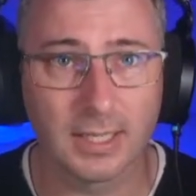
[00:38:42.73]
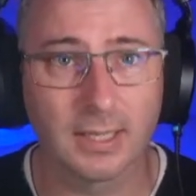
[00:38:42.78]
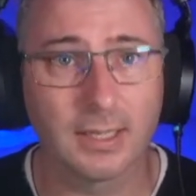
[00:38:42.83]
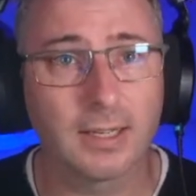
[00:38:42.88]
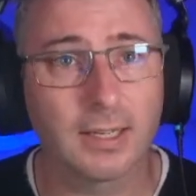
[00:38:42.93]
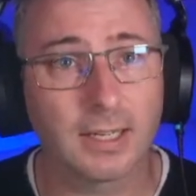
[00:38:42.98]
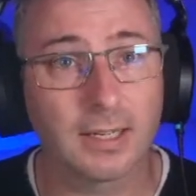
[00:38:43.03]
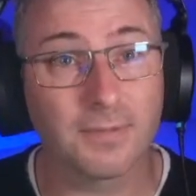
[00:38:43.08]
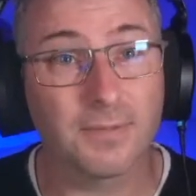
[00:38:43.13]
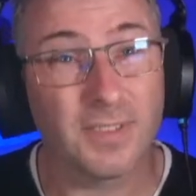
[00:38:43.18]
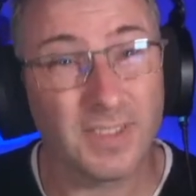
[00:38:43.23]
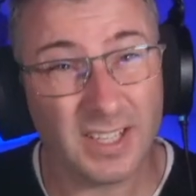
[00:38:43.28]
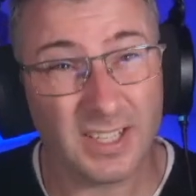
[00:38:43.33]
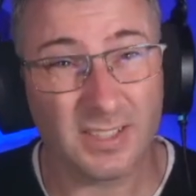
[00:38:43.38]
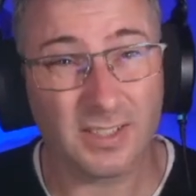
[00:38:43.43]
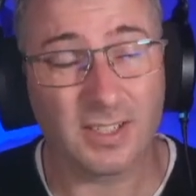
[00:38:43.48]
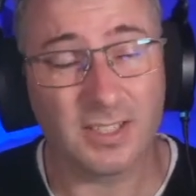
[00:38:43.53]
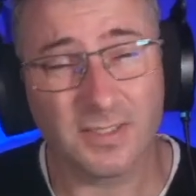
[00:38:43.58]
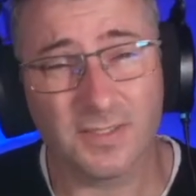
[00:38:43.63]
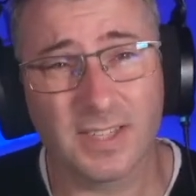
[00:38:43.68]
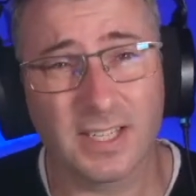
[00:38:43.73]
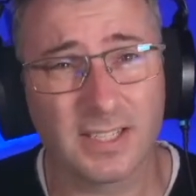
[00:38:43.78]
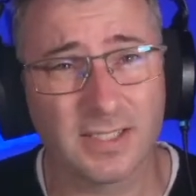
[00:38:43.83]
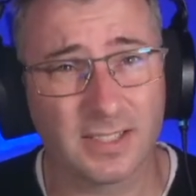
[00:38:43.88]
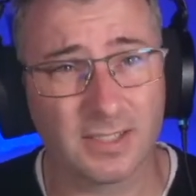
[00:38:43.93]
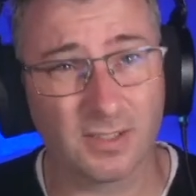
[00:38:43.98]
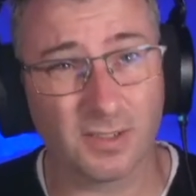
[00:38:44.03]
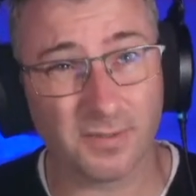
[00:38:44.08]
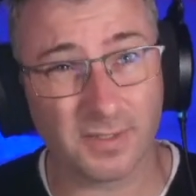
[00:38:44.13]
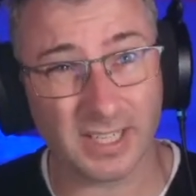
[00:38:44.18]
For these kinds of things, it's
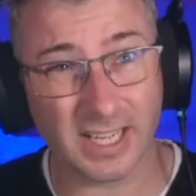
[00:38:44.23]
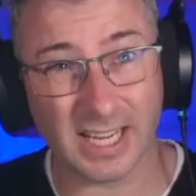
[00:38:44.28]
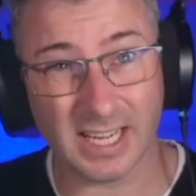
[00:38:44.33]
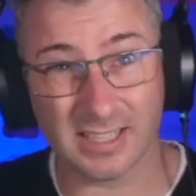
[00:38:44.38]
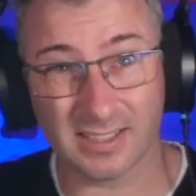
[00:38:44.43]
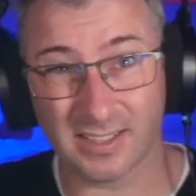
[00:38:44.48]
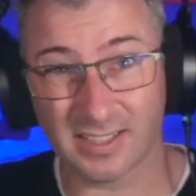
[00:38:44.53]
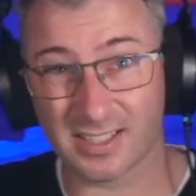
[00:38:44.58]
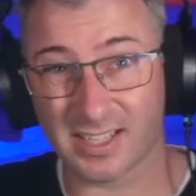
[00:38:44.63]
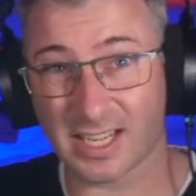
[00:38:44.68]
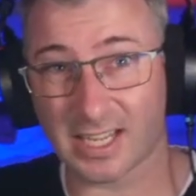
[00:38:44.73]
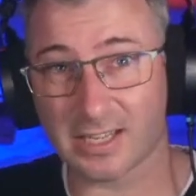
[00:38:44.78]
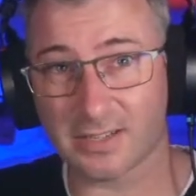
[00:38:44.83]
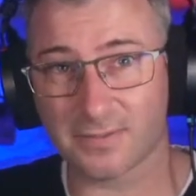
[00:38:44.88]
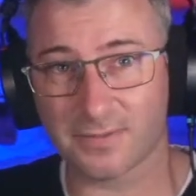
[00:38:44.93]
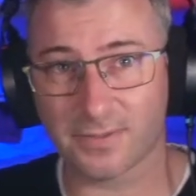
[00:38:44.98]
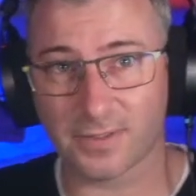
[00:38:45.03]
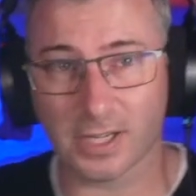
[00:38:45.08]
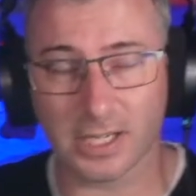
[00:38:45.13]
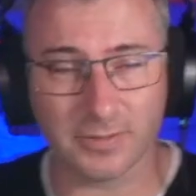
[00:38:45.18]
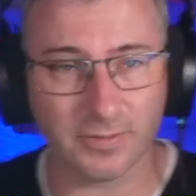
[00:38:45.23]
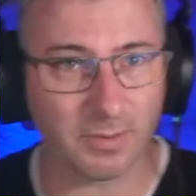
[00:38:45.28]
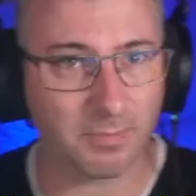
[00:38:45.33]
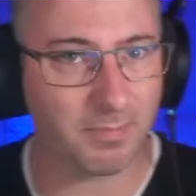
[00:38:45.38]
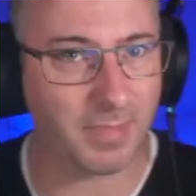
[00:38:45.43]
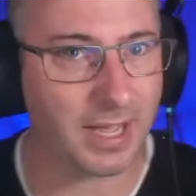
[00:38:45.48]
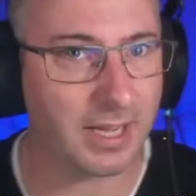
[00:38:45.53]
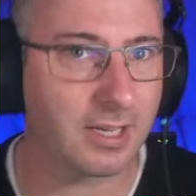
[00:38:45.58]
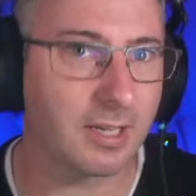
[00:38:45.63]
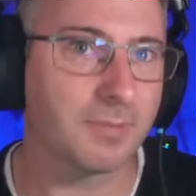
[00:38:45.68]
often handy to have kind of a
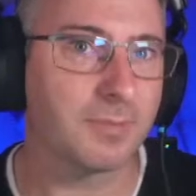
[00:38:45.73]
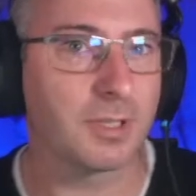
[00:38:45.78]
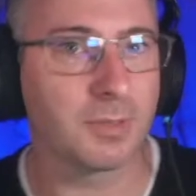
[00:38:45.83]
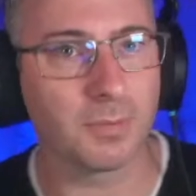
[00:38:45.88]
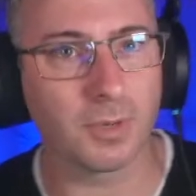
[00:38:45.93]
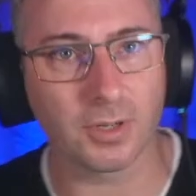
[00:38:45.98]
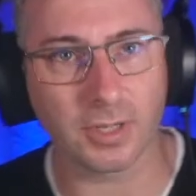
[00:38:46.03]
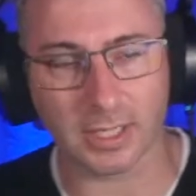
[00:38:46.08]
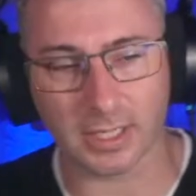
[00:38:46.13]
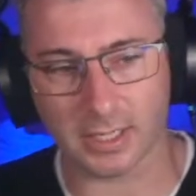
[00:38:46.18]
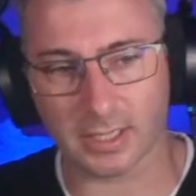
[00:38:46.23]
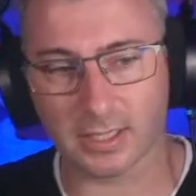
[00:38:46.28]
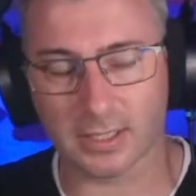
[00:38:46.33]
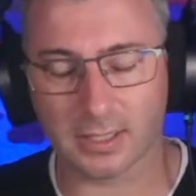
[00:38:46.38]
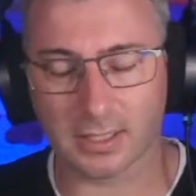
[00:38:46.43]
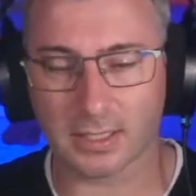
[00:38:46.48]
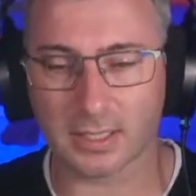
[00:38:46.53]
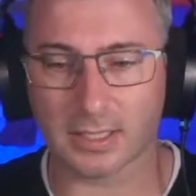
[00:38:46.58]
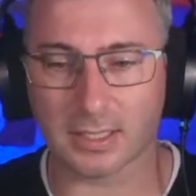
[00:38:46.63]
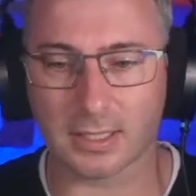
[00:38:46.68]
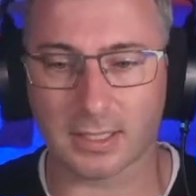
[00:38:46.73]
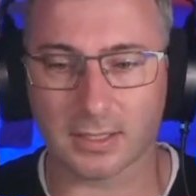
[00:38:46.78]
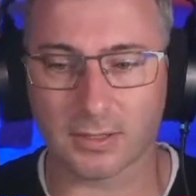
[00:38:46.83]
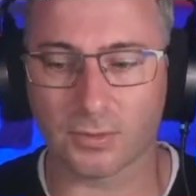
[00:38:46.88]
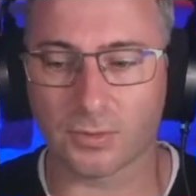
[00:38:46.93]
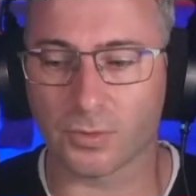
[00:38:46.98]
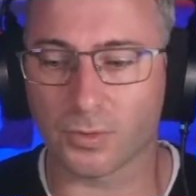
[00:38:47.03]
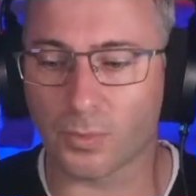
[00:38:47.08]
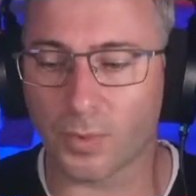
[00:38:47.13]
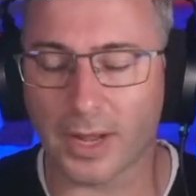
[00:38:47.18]
backup mnemonic or
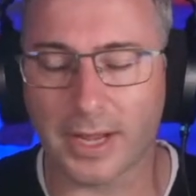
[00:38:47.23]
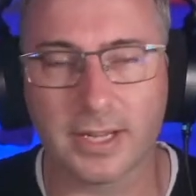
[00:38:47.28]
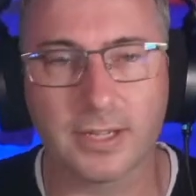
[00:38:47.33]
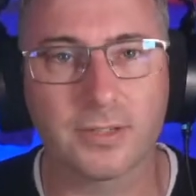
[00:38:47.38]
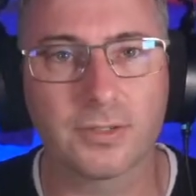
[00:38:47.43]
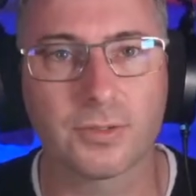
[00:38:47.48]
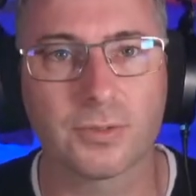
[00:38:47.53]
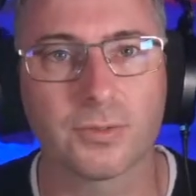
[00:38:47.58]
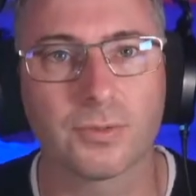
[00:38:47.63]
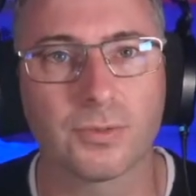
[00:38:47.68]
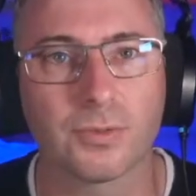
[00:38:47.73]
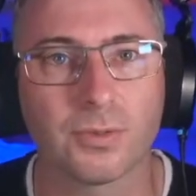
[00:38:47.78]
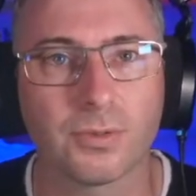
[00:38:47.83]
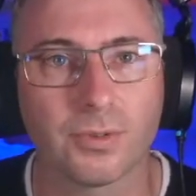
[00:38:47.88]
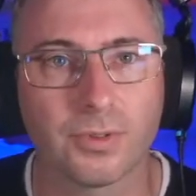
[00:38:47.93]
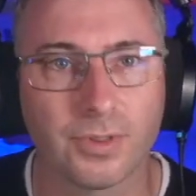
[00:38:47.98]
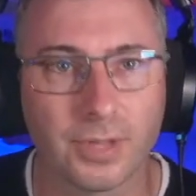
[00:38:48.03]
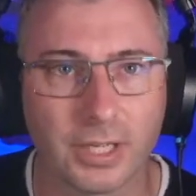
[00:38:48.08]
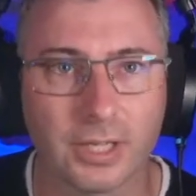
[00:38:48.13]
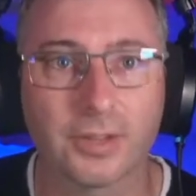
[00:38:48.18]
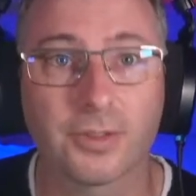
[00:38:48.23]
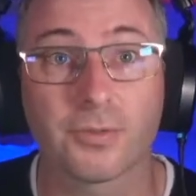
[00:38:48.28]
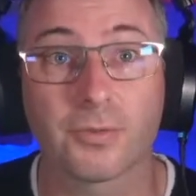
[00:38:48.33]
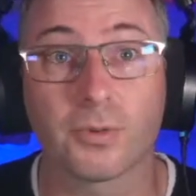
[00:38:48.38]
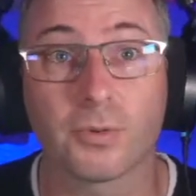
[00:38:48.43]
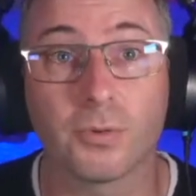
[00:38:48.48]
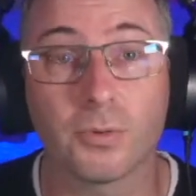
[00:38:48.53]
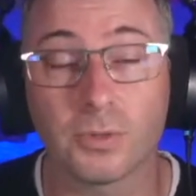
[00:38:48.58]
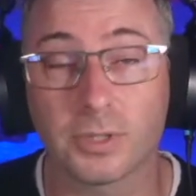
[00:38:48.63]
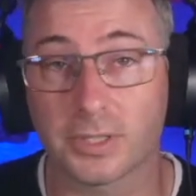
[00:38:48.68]
a way to think through
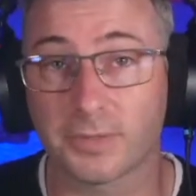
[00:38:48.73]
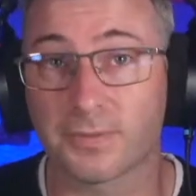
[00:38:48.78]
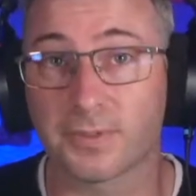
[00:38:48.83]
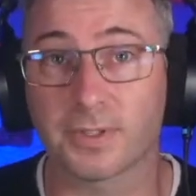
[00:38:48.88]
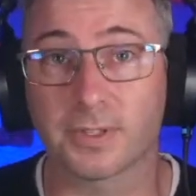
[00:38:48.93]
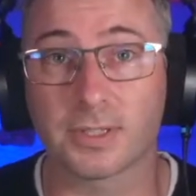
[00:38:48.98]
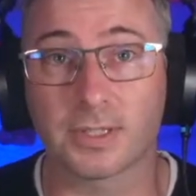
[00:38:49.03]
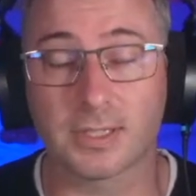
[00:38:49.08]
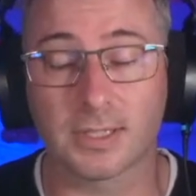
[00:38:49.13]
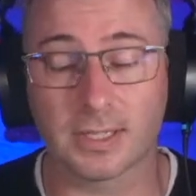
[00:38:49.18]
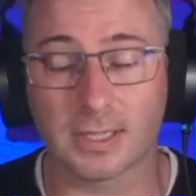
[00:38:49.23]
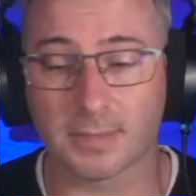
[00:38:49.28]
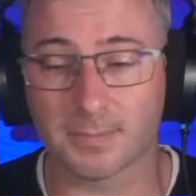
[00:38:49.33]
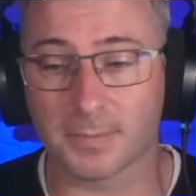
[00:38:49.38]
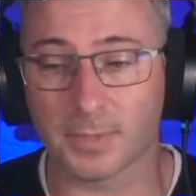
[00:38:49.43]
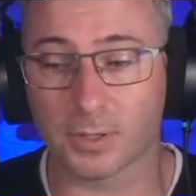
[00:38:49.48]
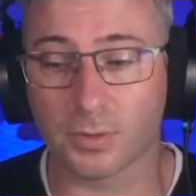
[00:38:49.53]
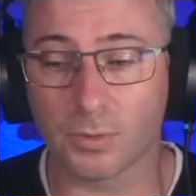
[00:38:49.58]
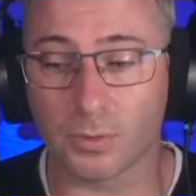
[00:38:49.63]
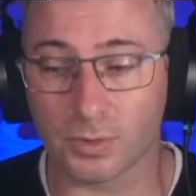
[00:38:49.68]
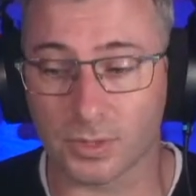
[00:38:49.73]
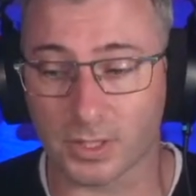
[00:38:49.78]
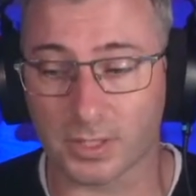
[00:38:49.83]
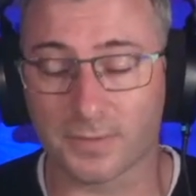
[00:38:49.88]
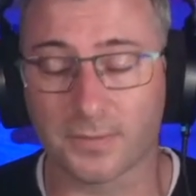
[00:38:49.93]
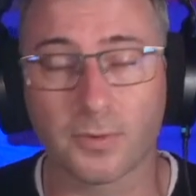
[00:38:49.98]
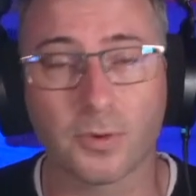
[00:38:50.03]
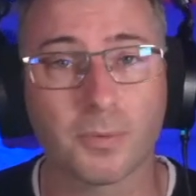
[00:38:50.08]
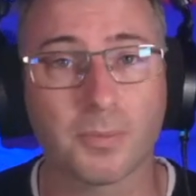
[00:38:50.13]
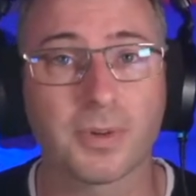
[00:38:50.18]
all the different causes
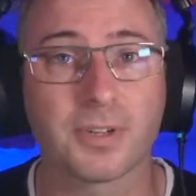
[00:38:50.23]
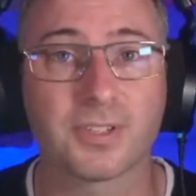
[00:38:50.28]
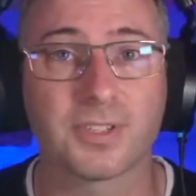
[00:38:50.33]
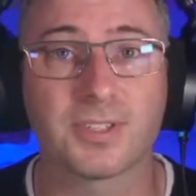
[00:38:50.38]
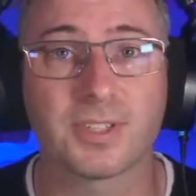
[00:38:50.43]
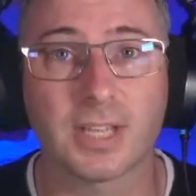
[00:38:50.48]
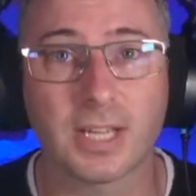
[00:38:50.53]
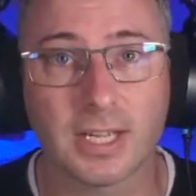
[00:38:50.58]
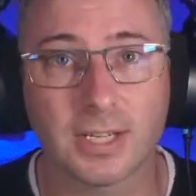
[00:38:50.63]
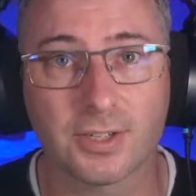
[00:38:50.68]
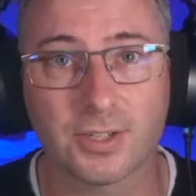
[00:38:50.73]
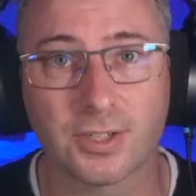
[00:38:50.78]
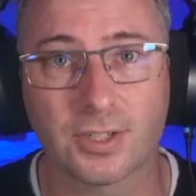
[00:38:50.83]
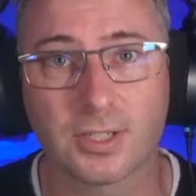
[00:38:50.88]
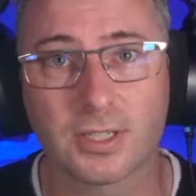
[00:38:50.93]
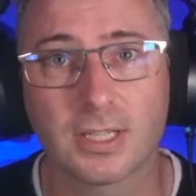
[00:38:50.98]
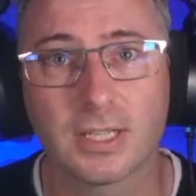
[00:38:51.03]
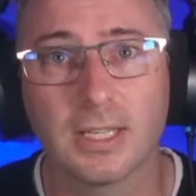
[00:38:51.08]
for a presentation.